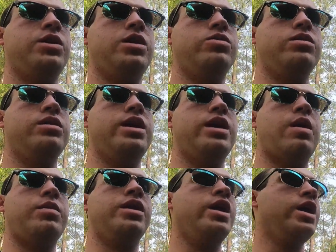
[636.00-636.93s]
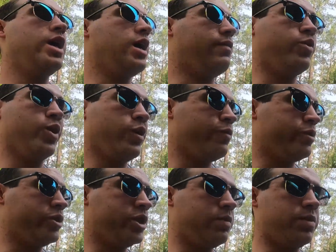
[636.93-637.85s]
Other than that, I mean, if you're here for
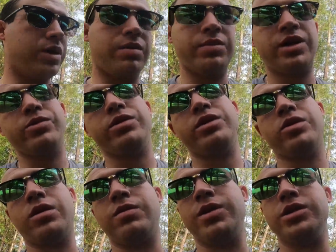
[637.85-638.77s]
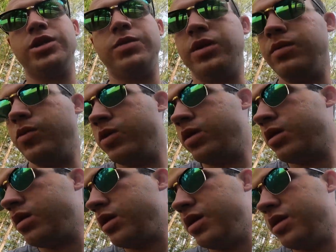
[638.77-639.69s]
the Jeep, I'm not really talking about the Jeep anymore.
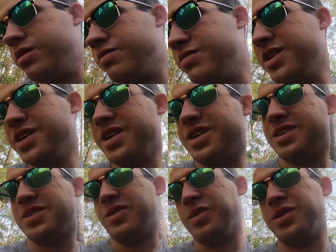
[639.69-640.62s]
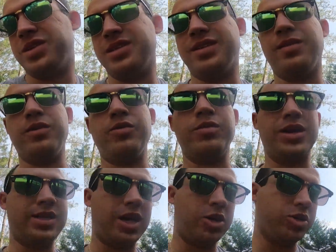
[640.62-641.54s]
So this is going to be one of my
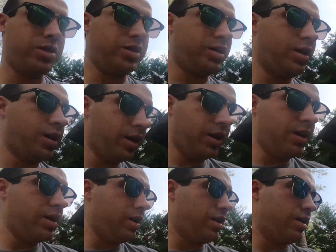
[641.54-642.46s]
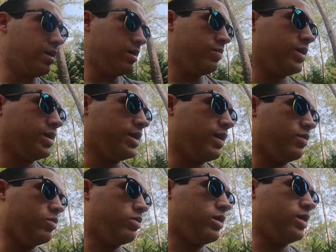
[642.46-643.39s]
tangents because I have
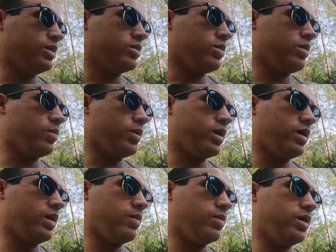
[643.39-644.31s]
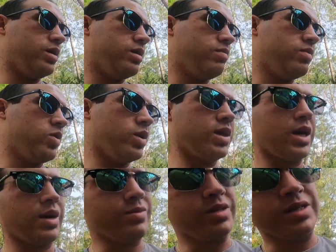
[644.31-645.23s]
other things to talk about. I mean, the only thing
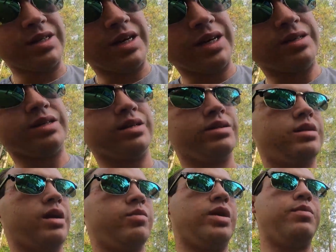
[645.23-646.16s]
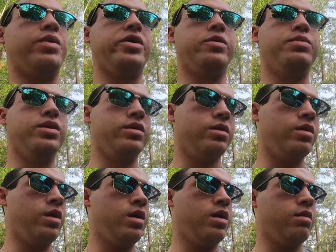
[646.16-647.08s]
I can really say is that, I mean, I plan on putting
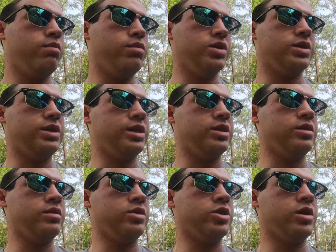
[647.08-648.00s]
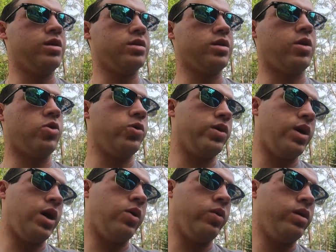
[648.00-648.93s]
Bilstein shocks all the way
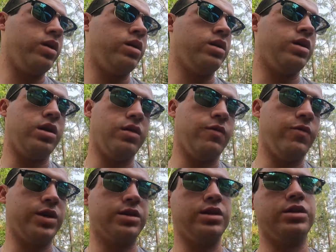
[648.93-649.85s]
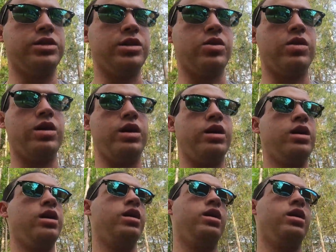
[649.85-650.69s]
around, fixing the steering,